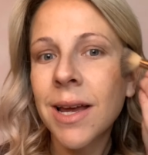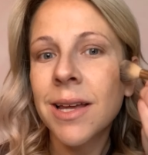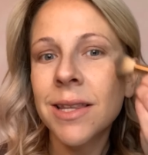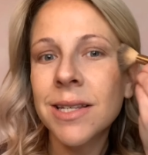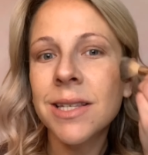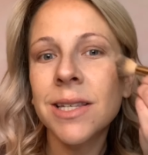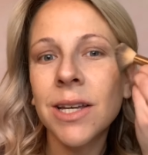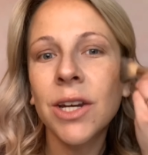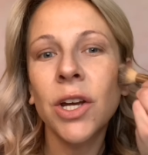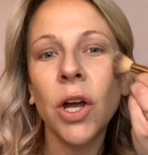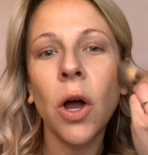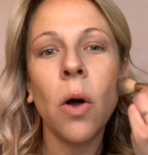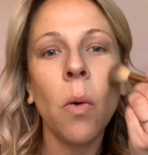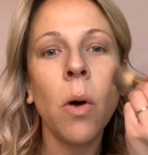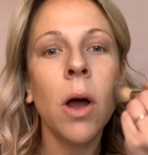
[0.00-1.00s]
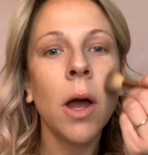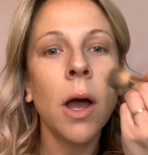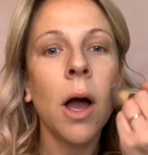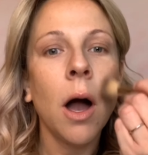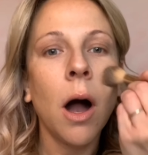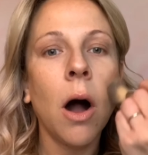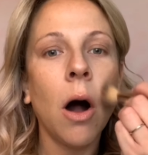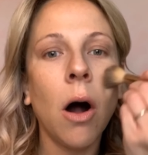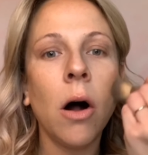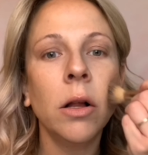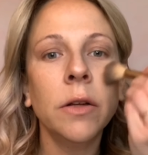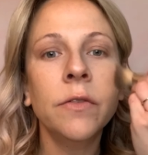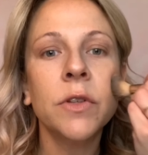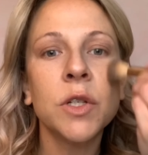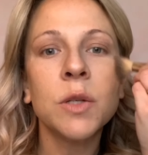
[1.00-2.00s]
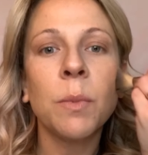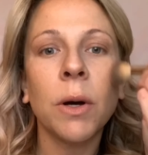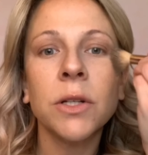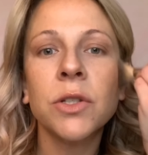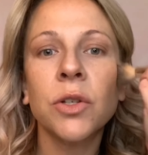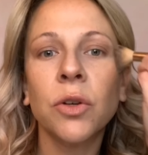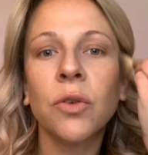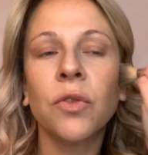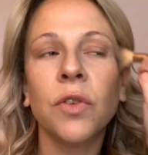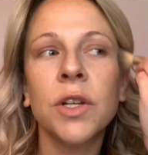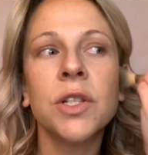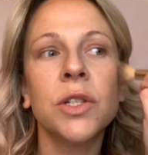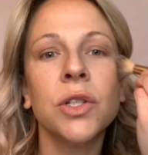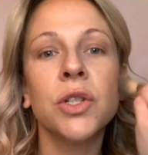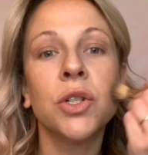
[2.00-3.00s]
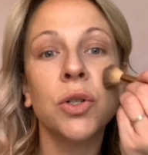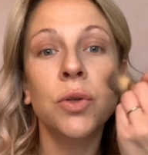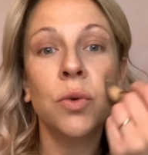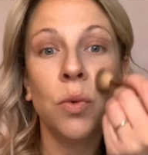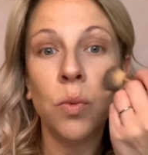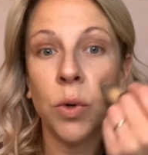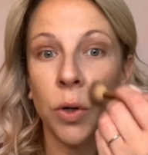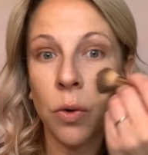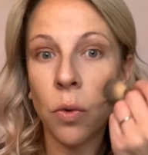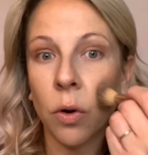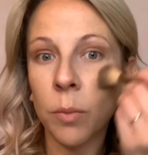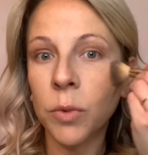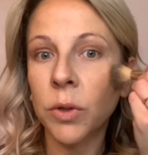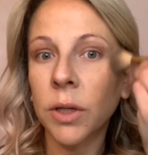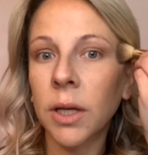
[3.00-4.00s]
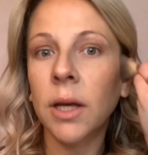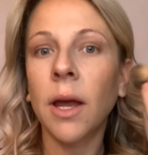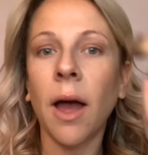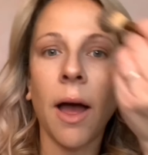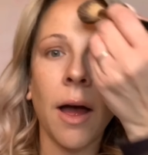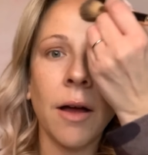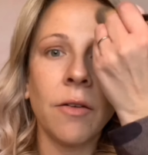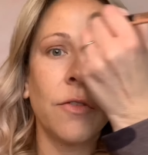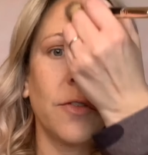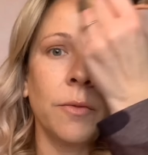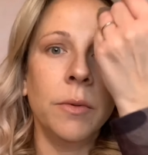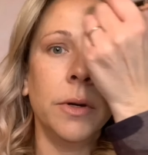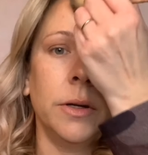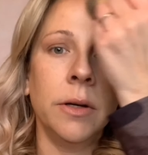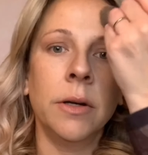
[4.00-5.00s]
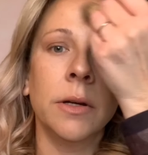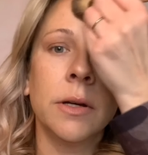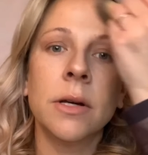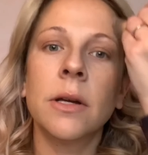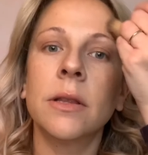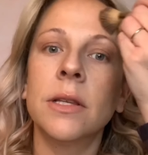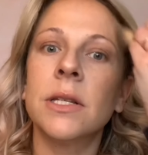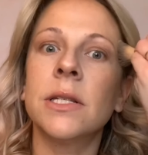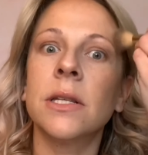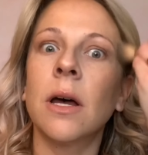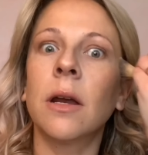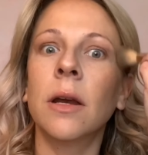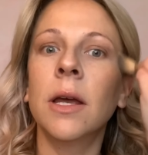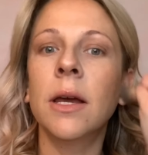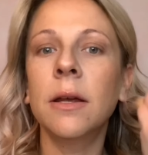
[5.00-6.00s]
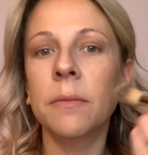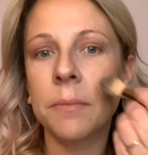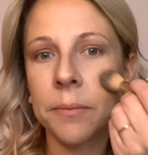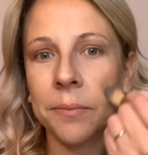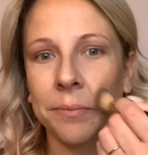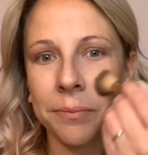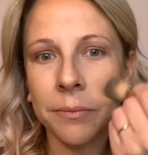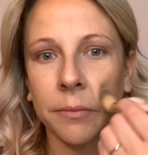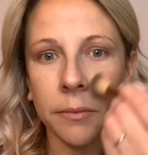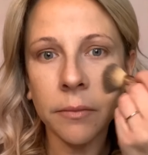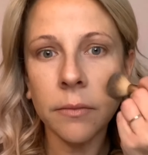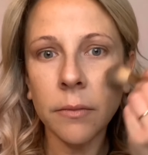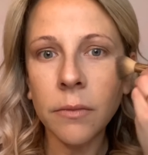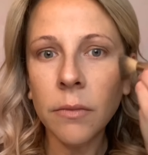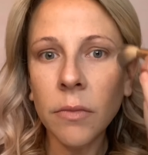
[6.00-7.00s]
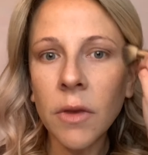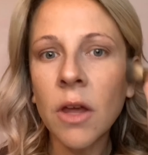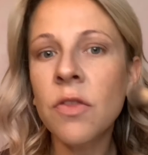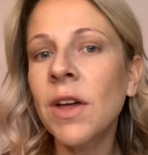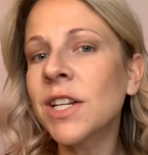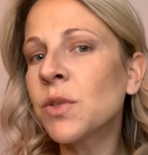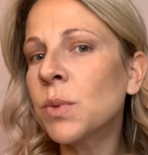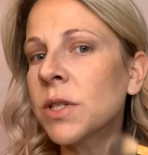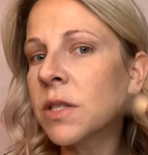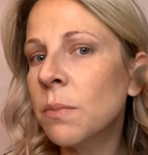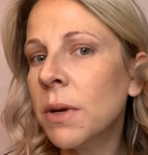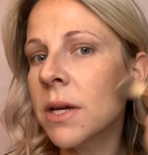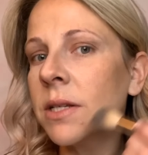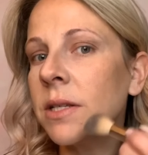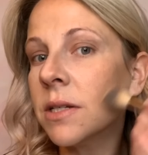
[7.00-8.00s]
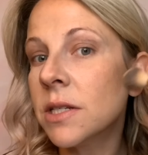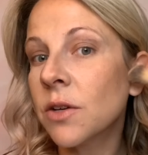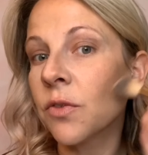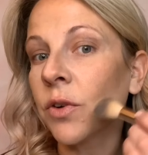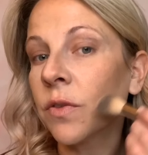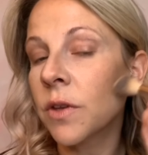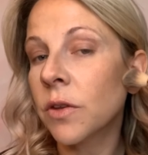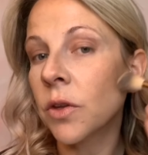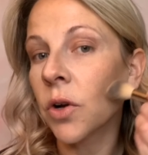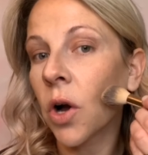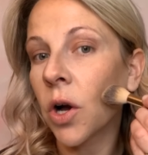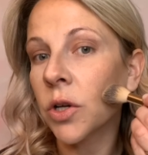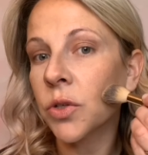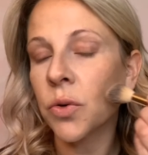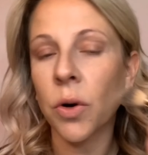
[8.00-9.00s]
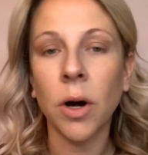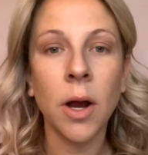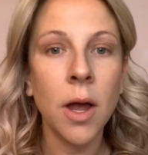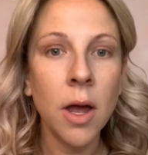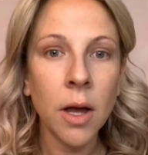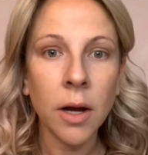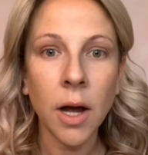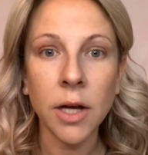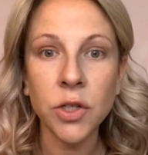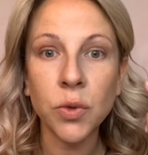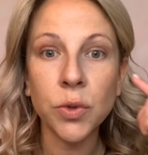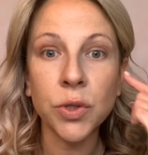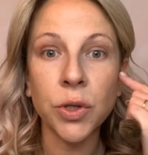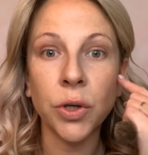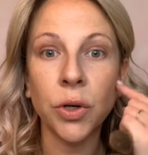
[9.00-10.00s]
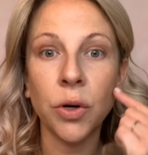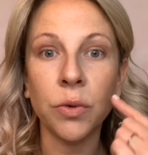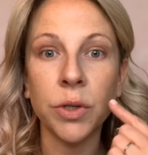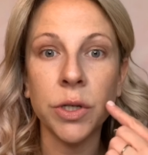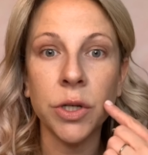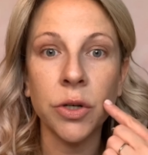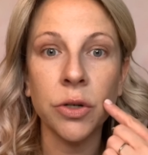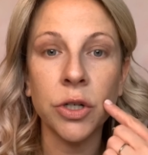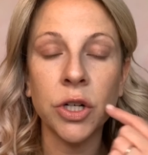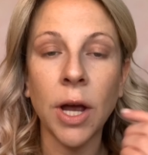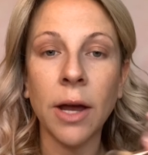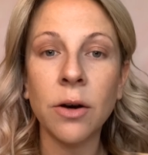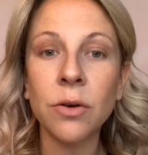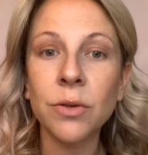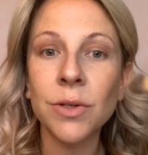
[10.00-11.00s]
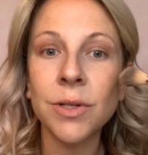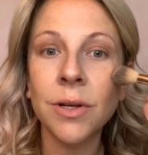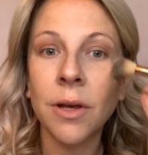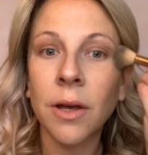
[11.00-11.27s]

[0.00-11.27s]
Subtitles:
This is going to go all of the spots on your face that you would normally have the sun hit. That's what makes it different than the contour. Contour is going to go into your shadows.